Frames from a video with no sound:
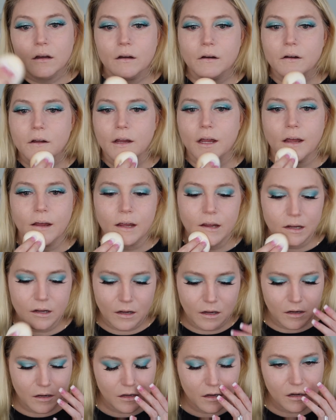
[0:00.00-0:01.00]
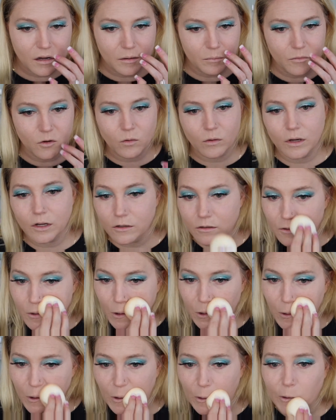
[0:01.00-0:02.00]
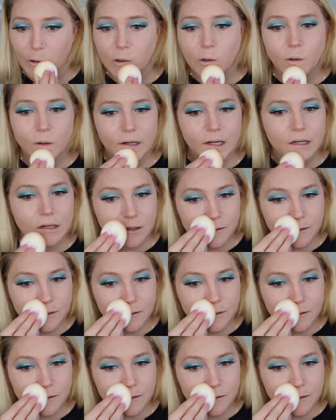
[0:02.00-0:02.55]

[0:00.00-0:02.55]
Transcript: Okay. I'm going to